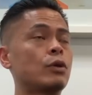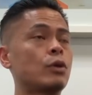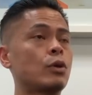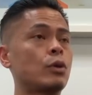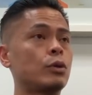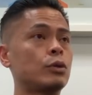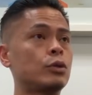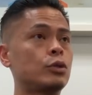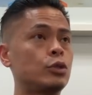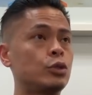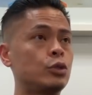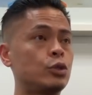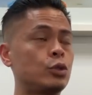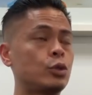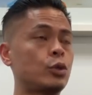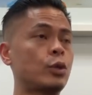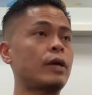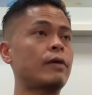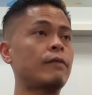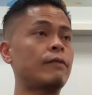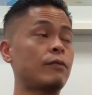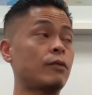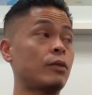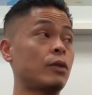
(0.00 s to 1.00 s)
You're going
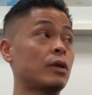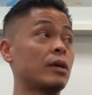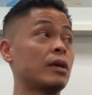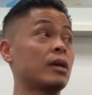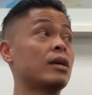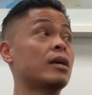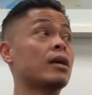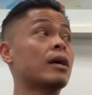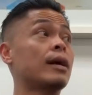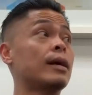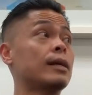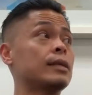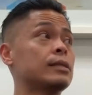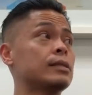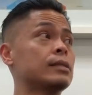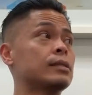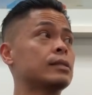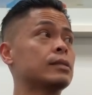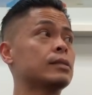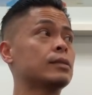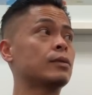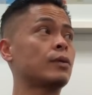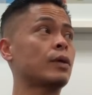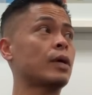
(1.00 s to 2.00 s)
straight for the
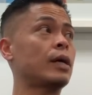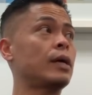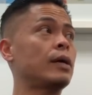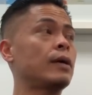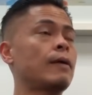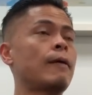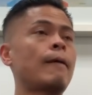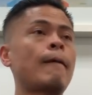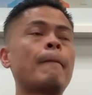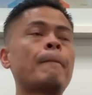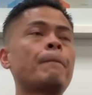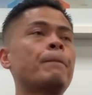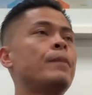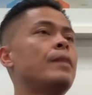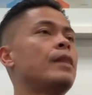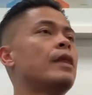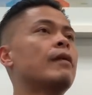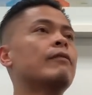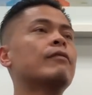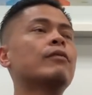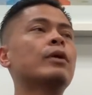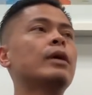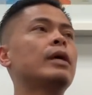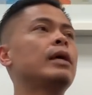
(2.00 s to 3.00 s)
guts, mm-hmm. right? Mm-hmm.
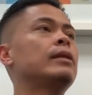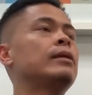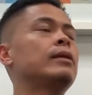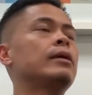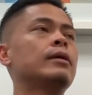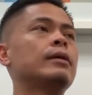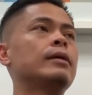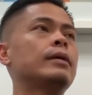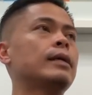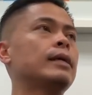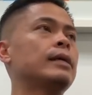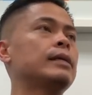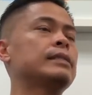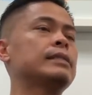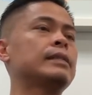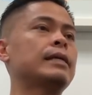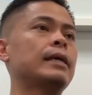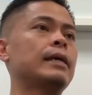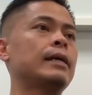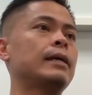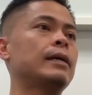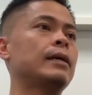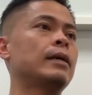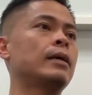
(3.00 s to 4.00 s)
Never in there did I
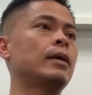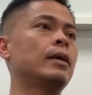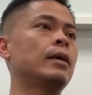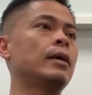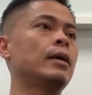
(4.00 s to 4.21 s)
say,